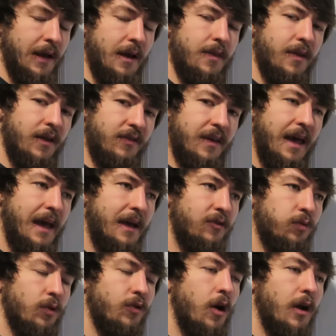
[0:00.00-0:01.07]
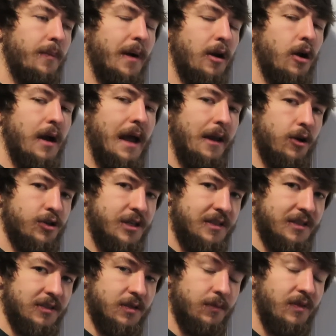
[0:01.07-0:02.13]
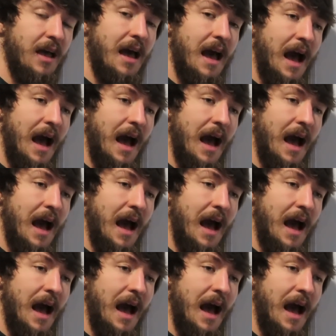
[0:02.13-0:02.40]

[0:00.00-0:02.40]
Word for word: And in this case we're talking about our energy systems,